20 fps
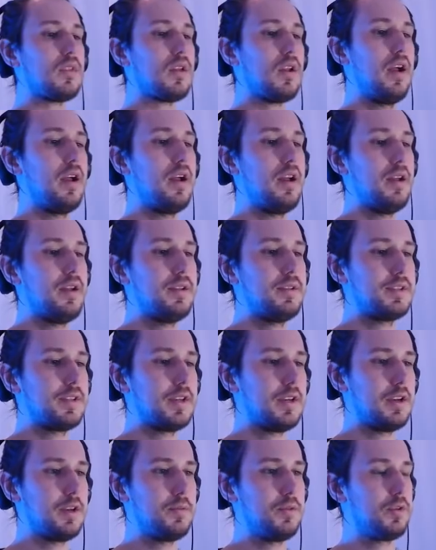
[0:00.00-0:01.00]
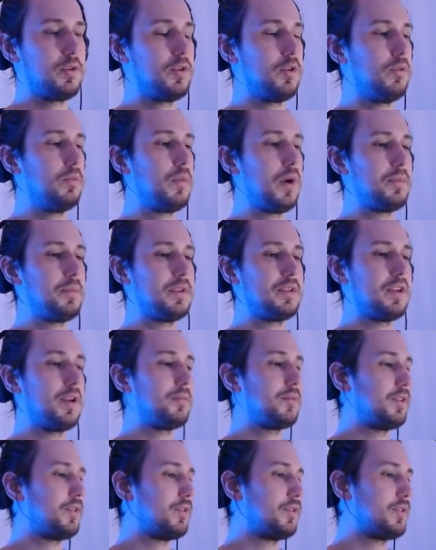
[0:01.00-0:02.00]
And you might be
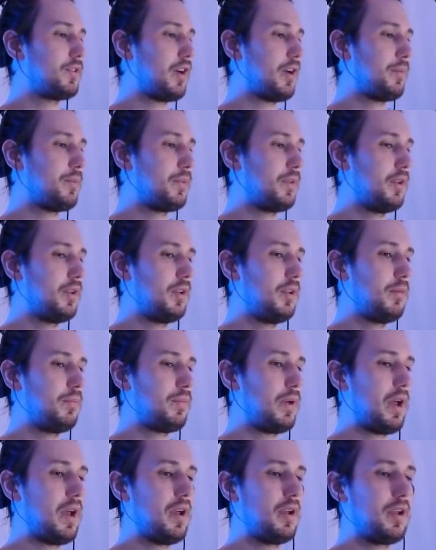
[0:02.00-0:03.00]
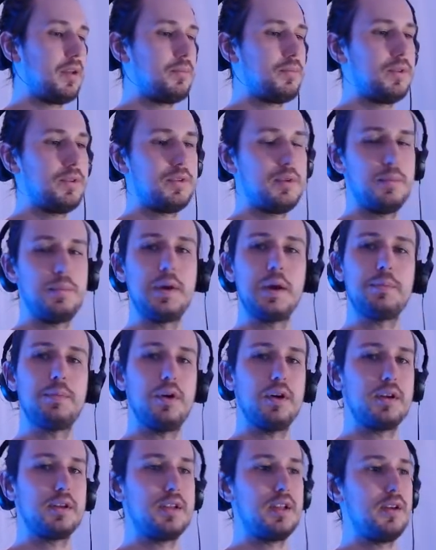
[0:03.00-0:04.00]
tempted to drop the bag and put the
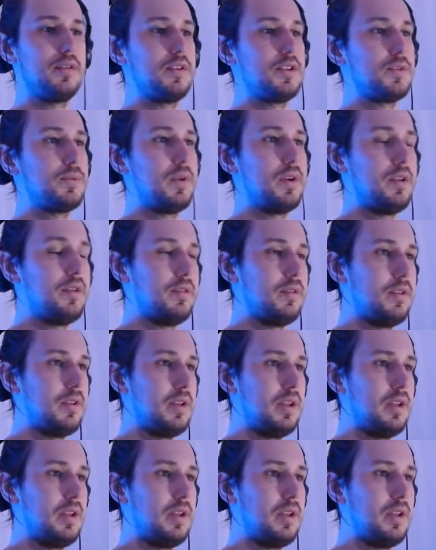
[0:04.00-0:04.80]
Pickpocket down as well,